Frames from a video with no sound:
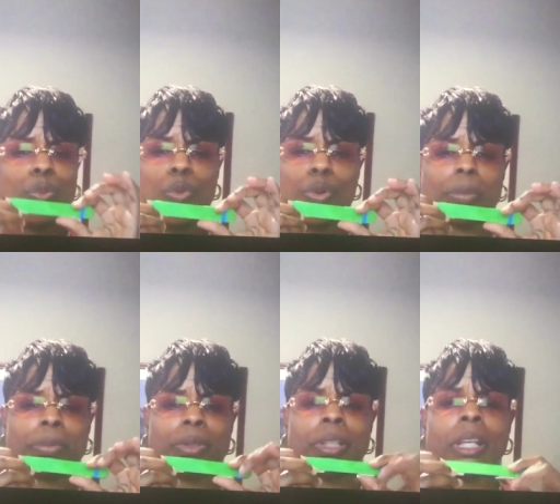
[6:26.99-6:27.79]

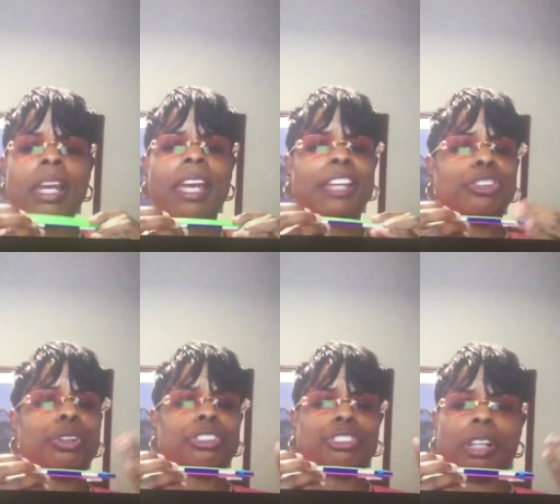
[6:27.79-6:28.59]
warped. You
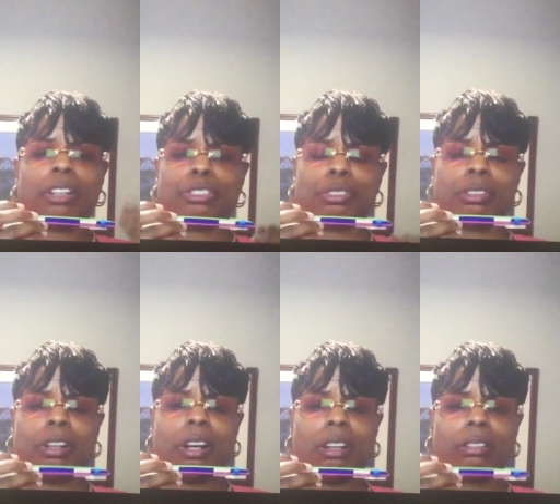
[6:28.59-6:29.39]
can change
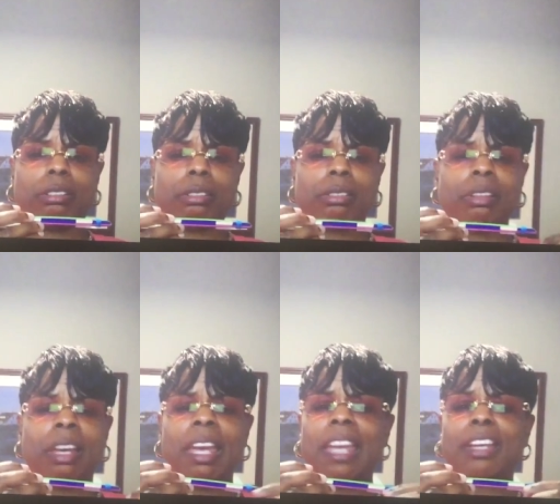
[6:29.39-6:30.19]
colors,
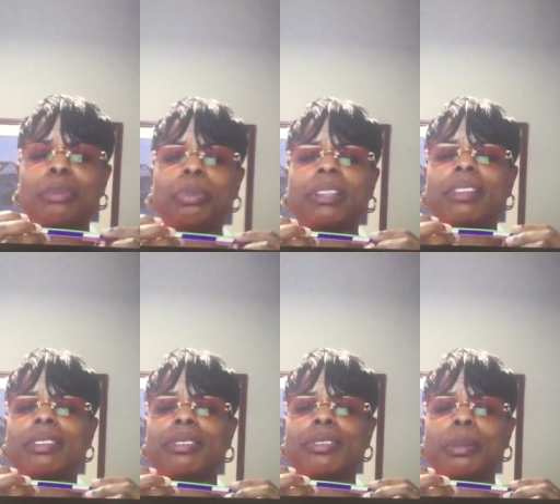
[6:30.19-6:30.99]
it could be
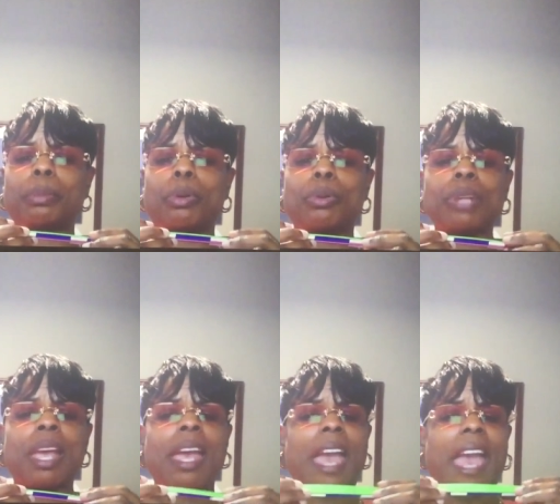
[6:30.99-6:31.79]
disassembled,
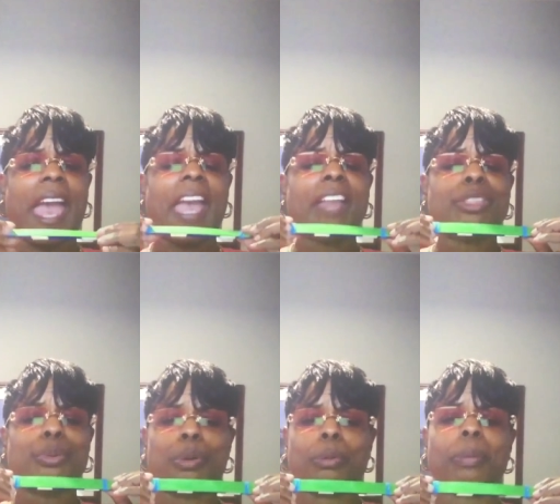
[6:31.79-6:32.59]
and the
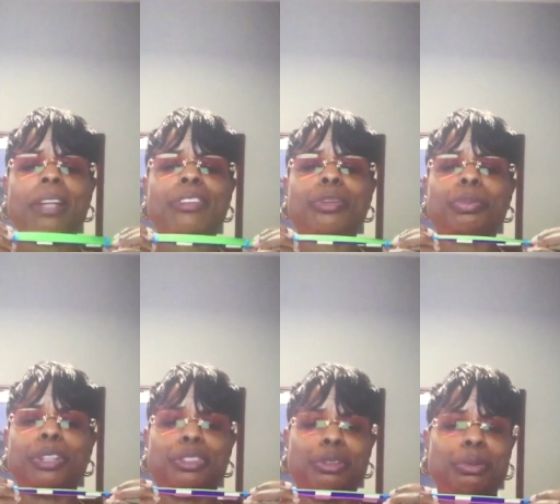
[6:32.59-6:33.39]
rubber bands could
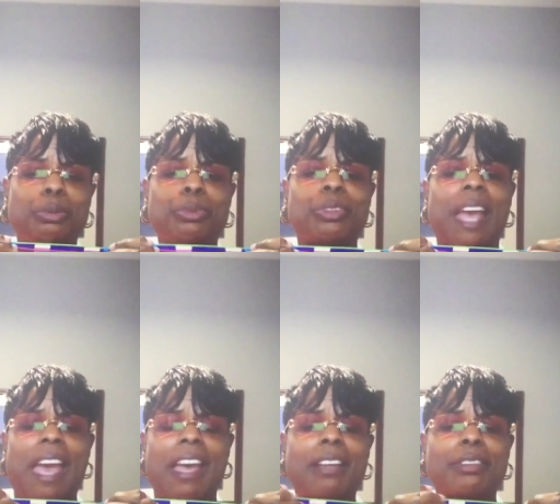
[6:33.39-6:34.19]
be used
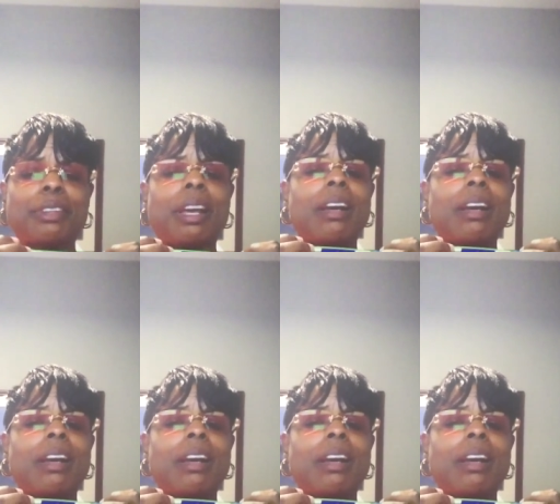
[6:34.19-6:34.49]
as